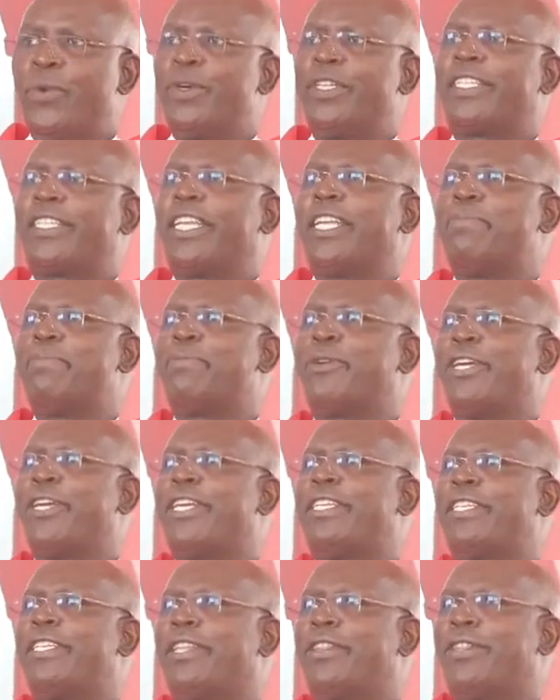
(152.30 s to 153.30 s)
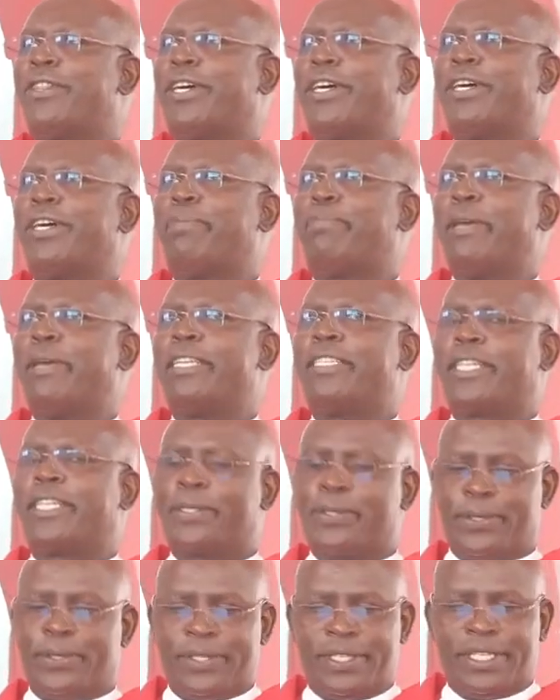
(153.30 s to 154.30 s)
we celebrate the
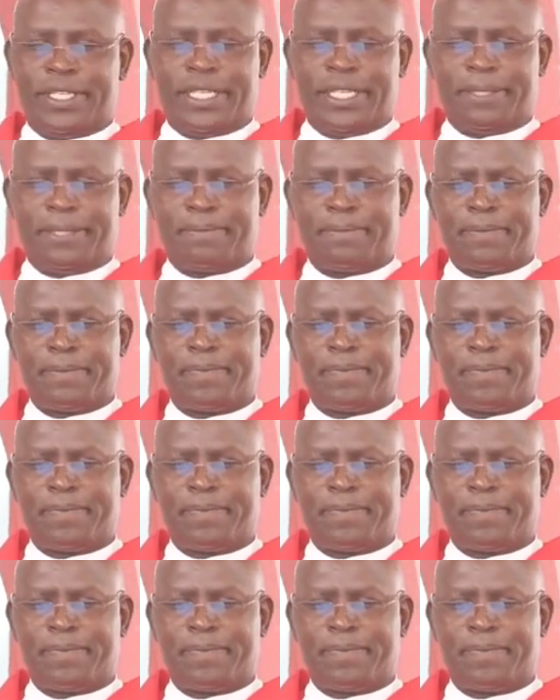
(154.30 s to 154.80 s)
Pentecost.